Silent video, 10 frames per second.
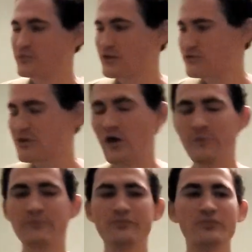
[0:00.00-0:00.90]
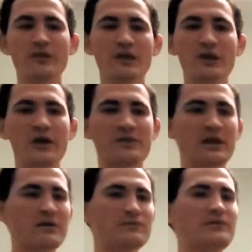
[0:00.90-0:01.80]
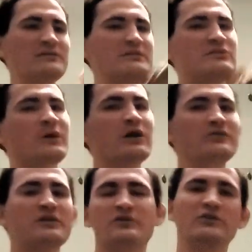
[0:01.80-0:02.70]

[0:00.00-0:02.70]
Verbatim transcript: So, you know, I think I've vented to my heart's content.